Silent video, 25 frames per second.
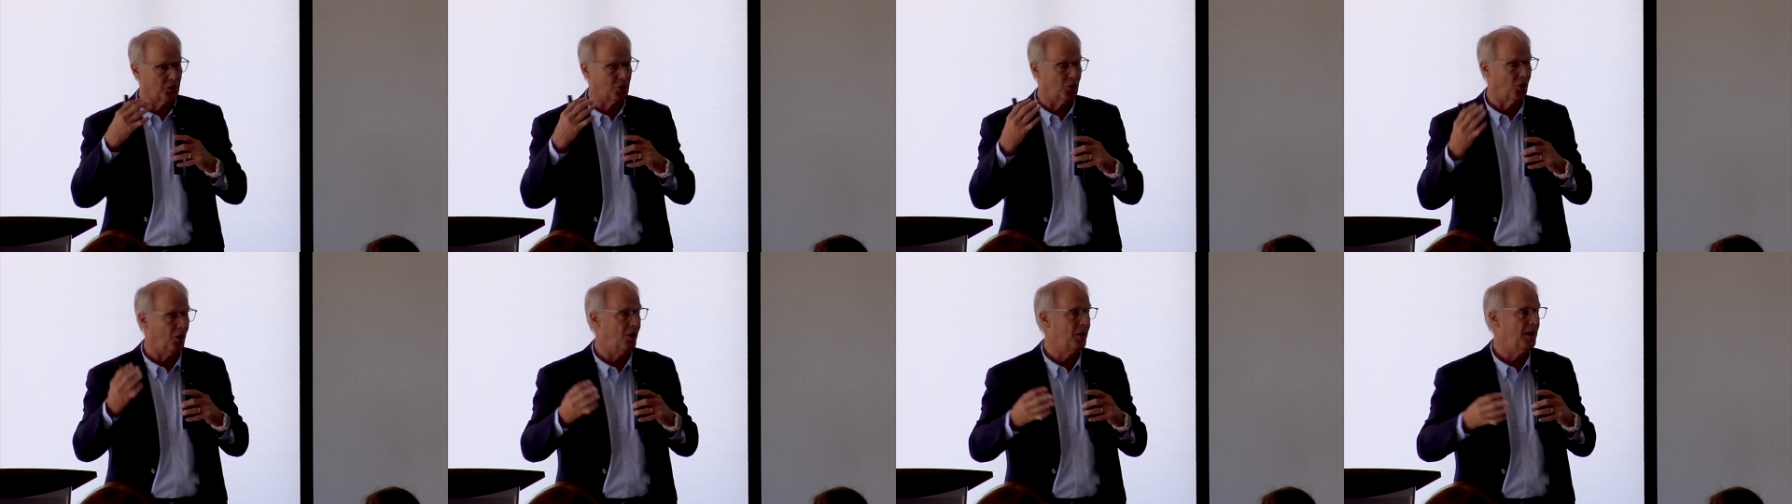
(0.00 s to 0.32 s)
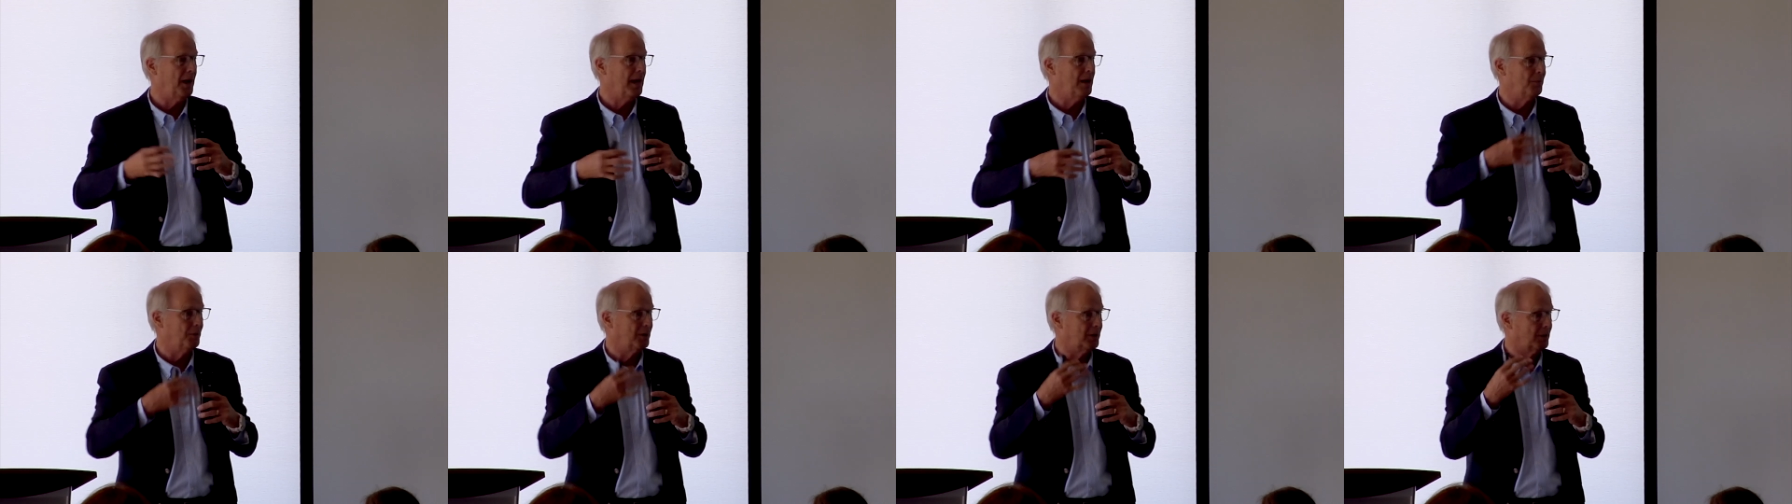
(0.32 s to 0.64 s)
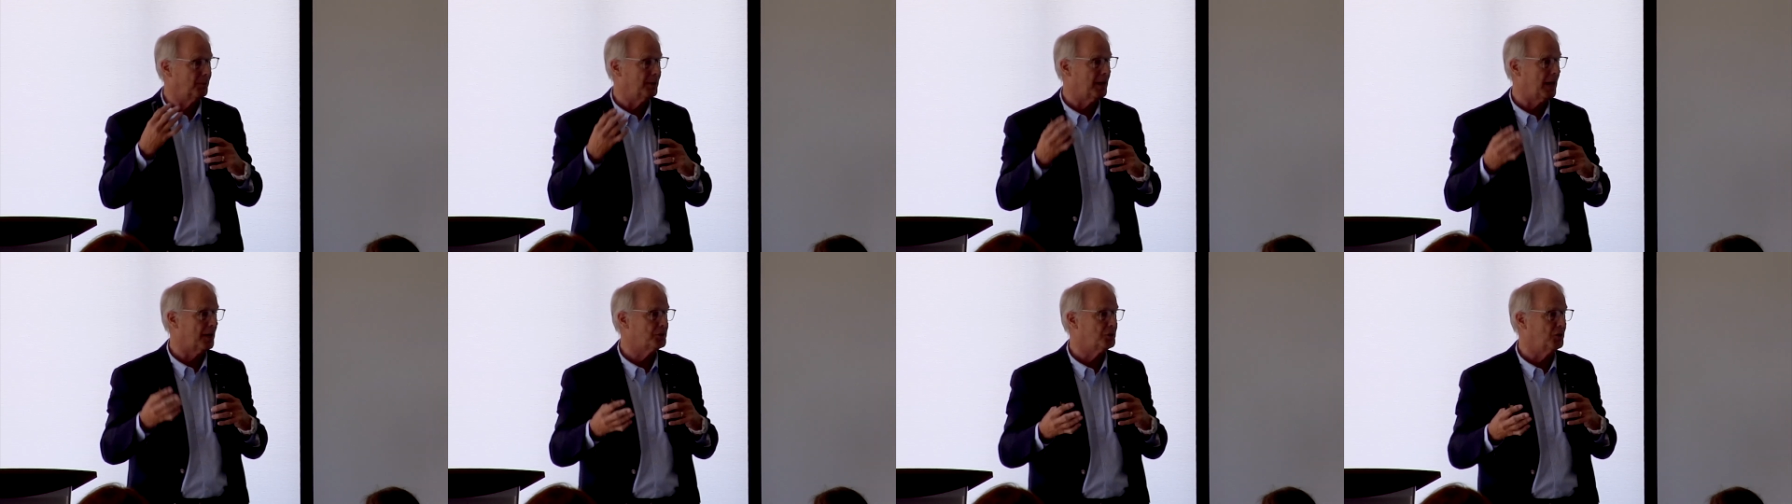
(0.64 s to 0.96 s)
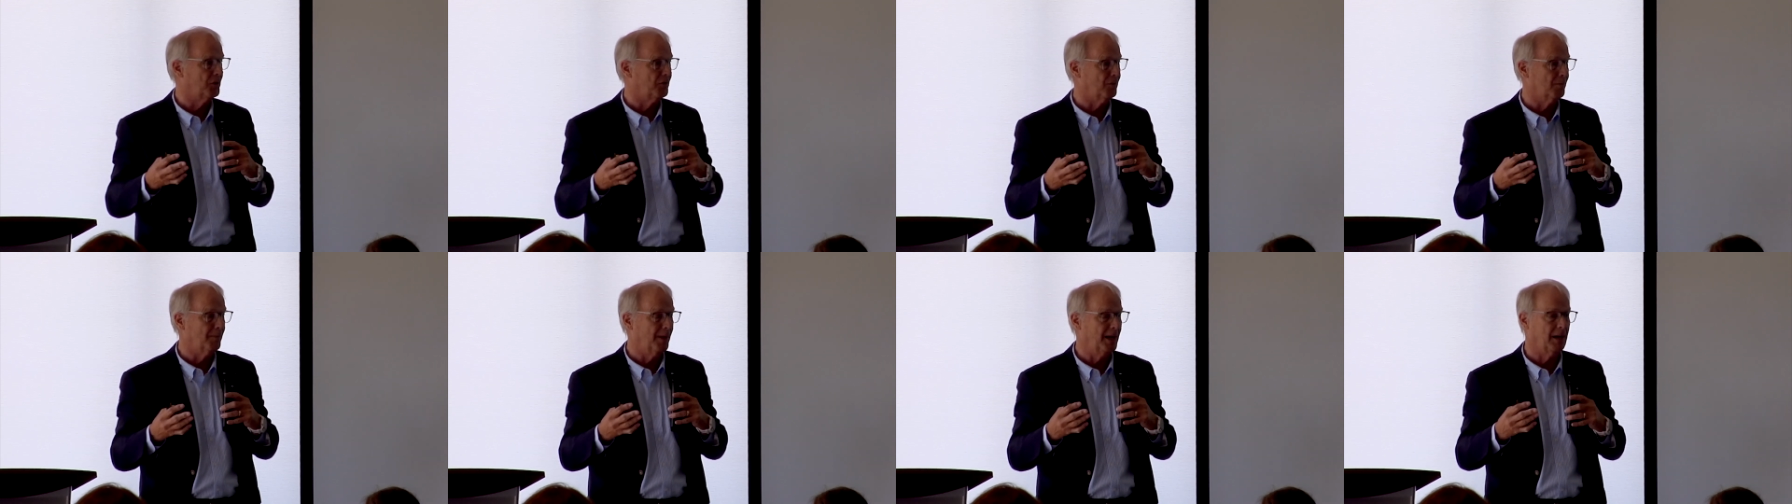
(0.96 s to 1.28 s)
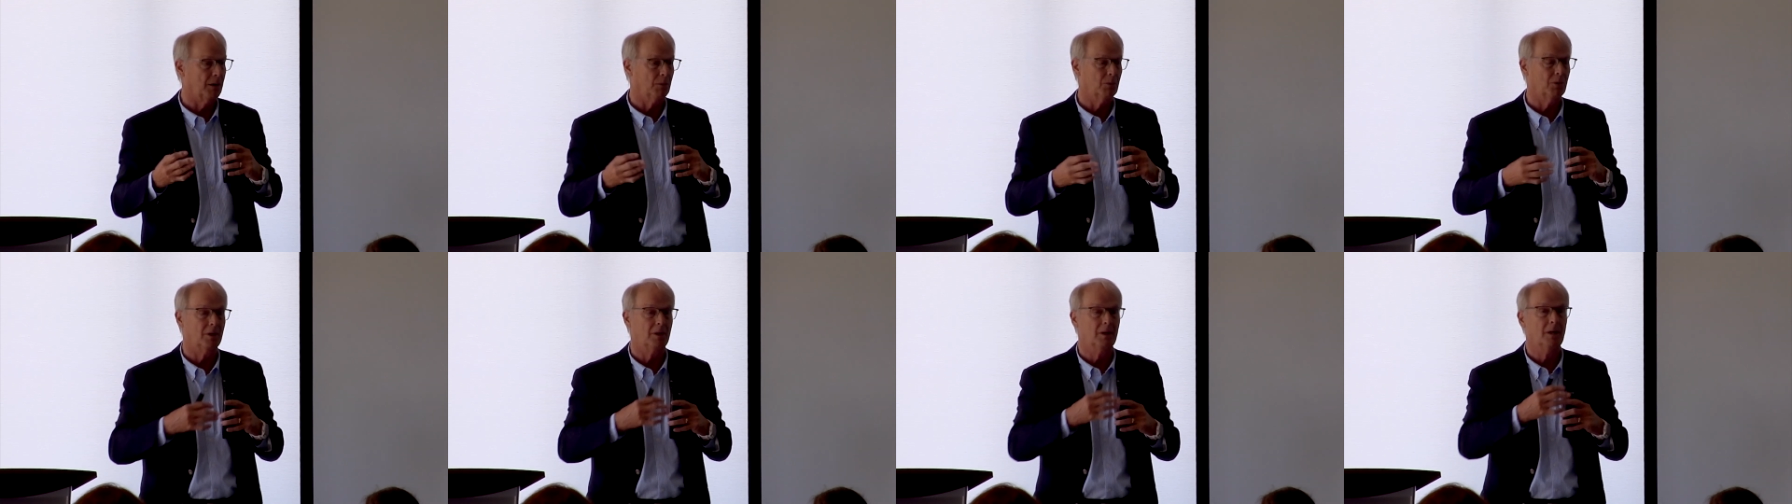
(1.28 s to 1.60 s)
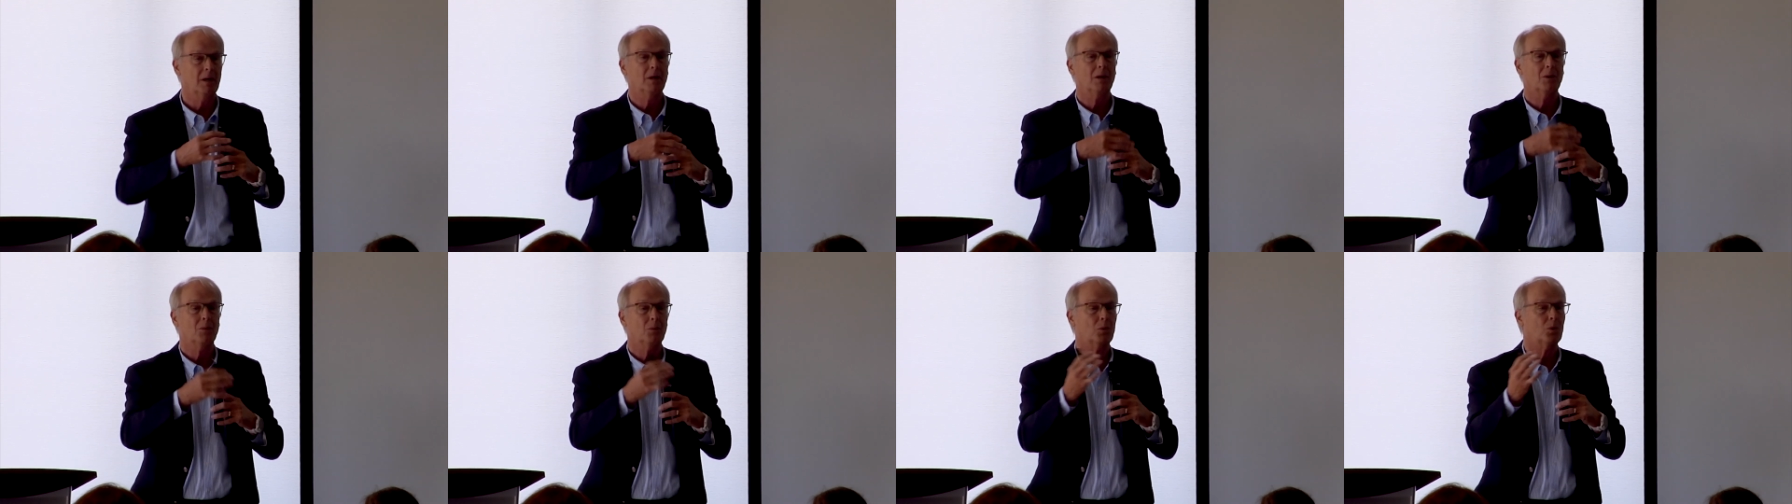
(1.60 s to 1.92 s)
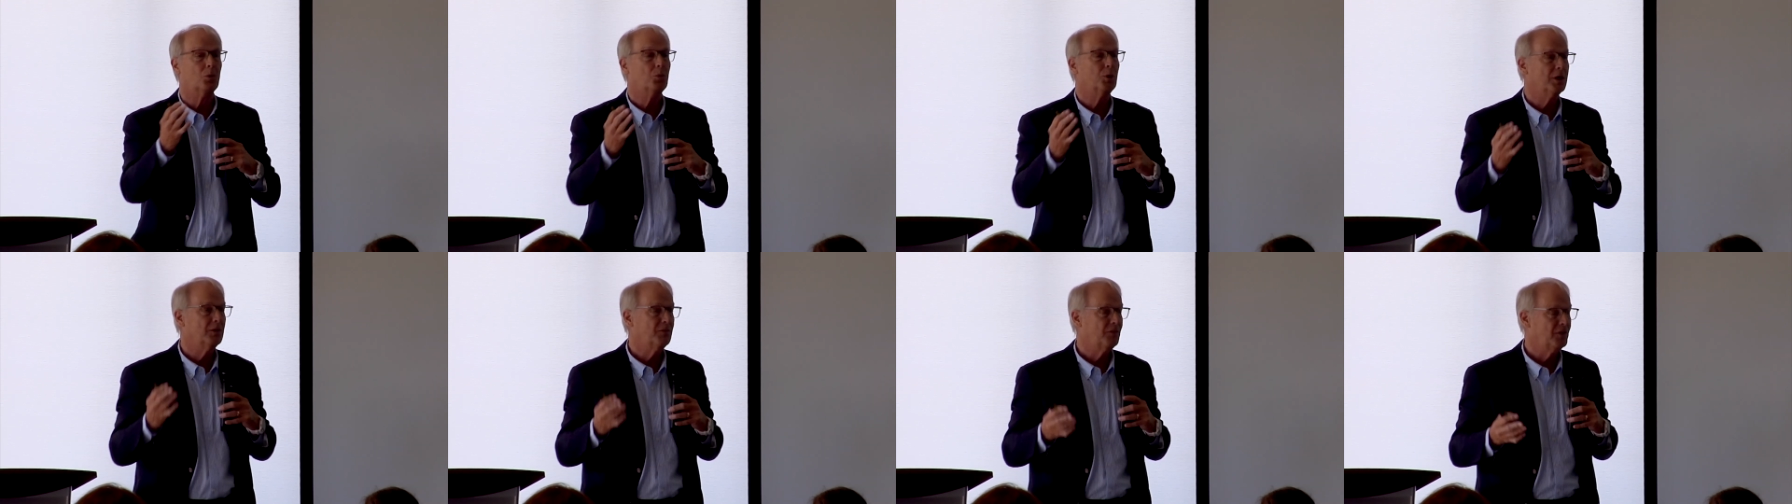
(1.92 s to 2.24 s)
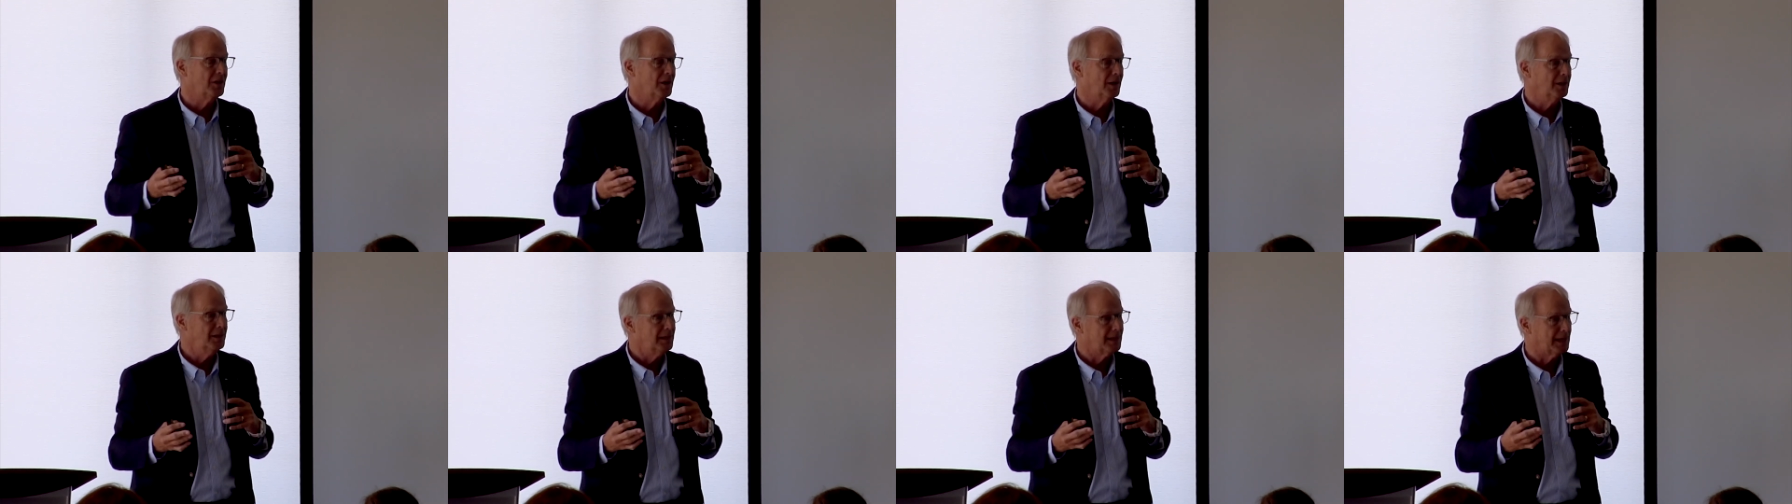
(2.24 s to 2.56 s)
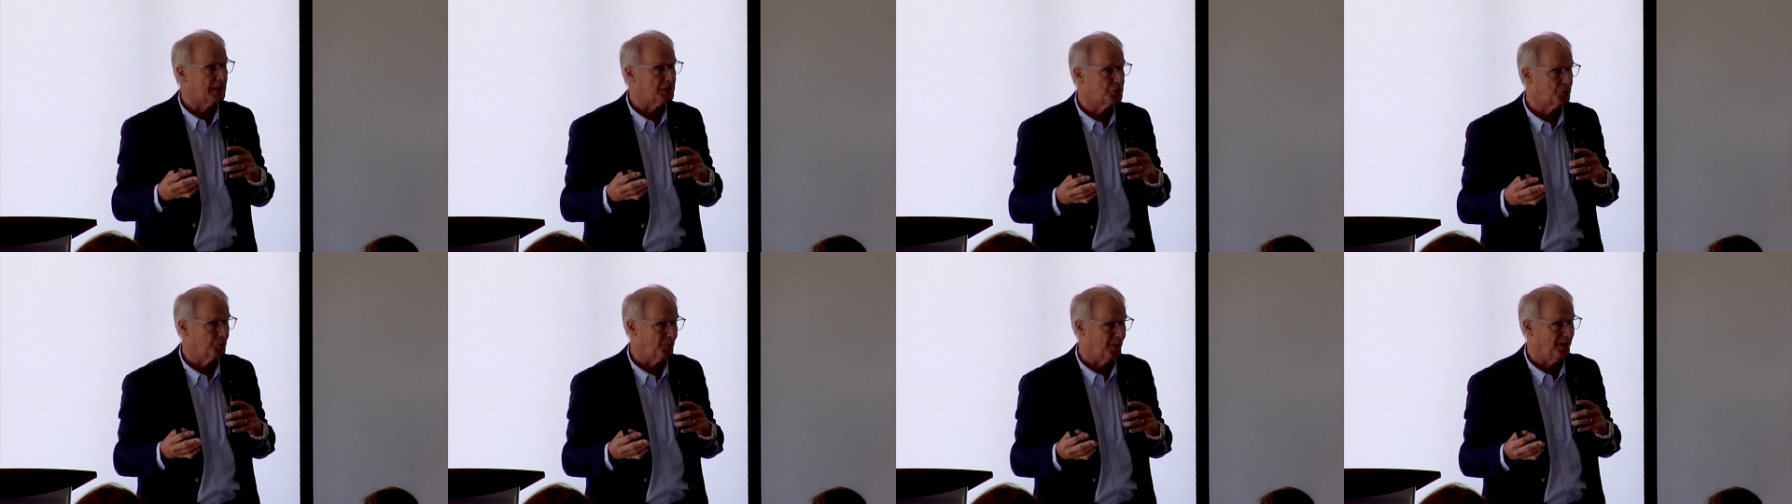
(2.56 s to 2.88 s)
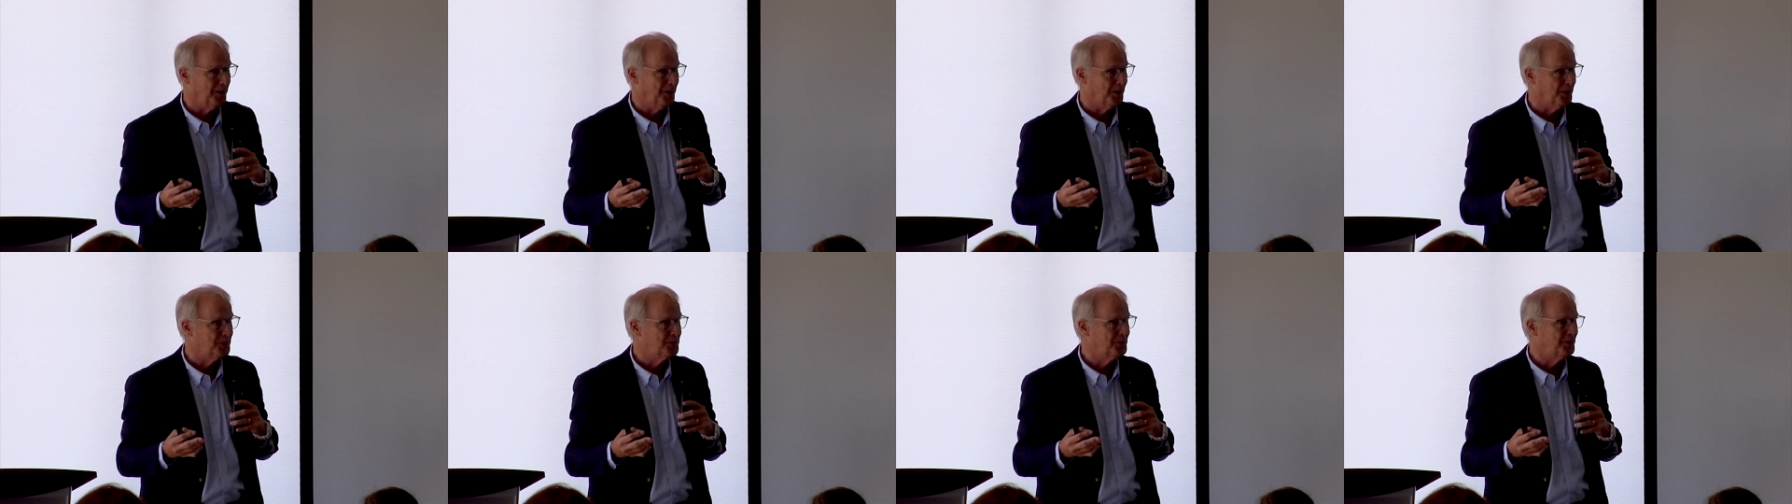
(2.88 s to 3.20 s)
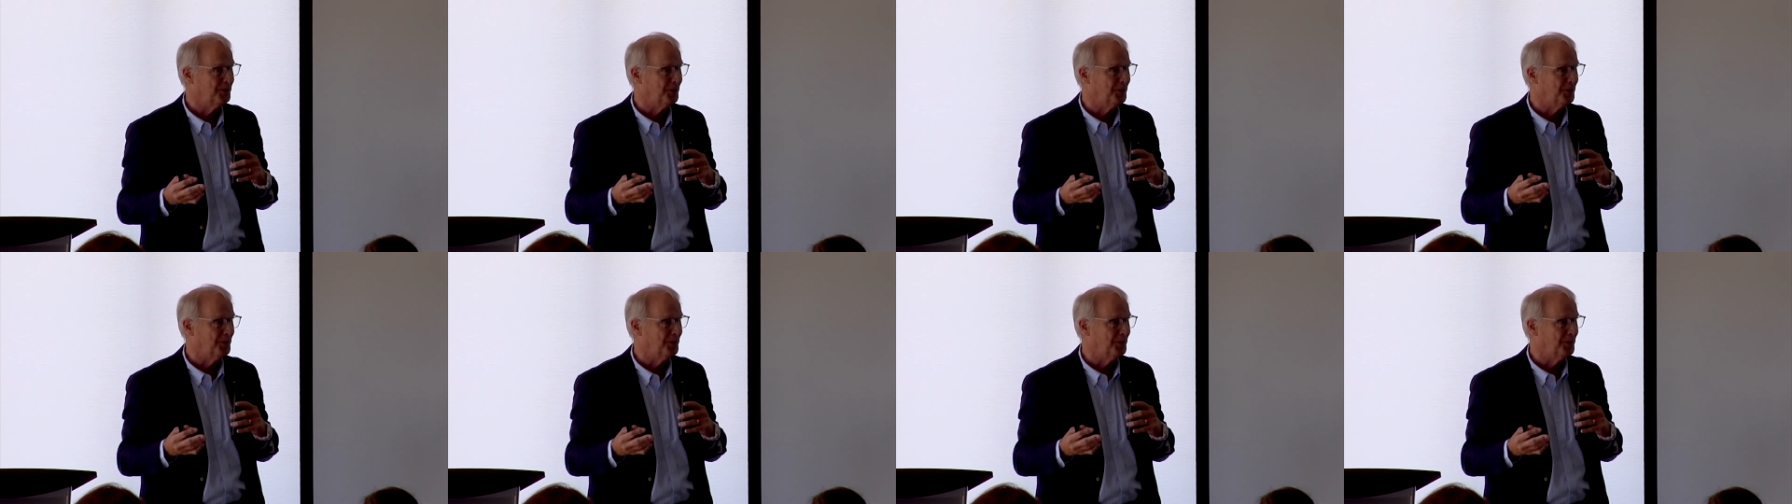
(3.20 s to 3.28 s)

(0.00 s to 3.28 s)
call, hey, can we ask you for money? Well, what have you done the last 3 years?